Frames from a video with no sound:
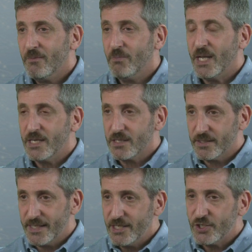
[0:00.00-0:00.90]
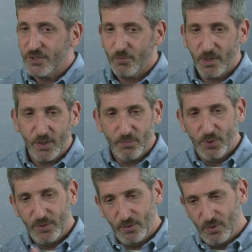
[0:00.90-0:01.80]
My inclination when you
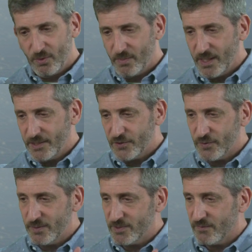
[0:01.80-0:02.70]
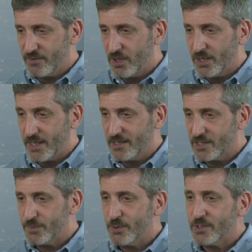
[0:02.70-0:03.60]
put all my streams of thought and
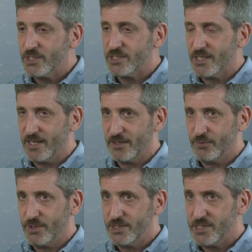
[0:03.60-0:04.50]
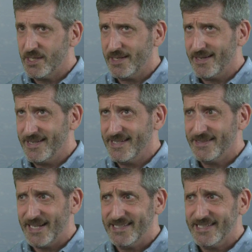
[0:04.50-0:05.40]
experience together is that,
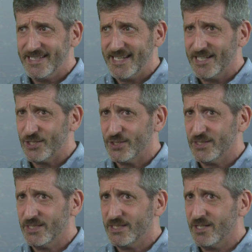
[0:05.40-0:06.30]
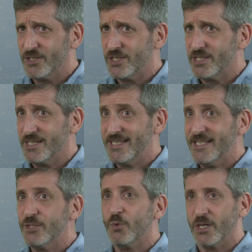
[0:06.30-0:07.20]
yeah, I think actually consciousness
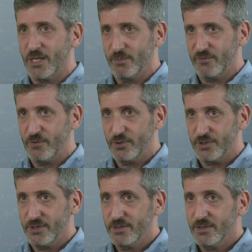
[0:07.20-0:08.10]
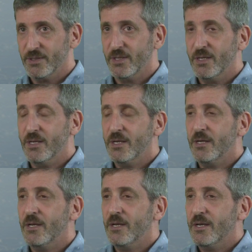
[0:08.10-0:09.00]
is what comes first.
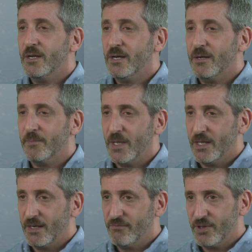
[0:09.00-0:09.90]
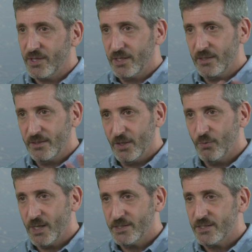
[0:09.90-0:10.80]
And everything
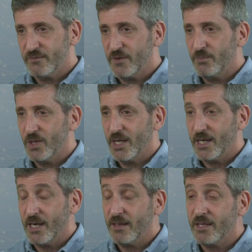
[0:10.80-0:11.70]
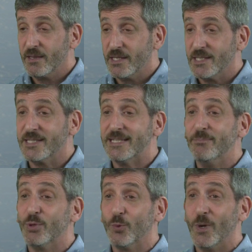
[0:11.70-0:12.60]
arises from that. And I think that's a
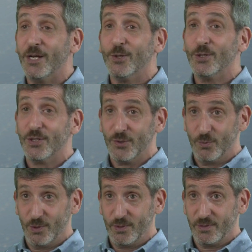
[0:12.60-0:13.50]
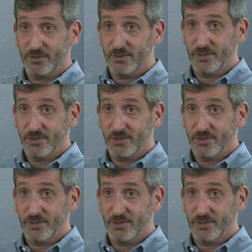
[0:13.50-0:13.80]
simpler way to look at the world.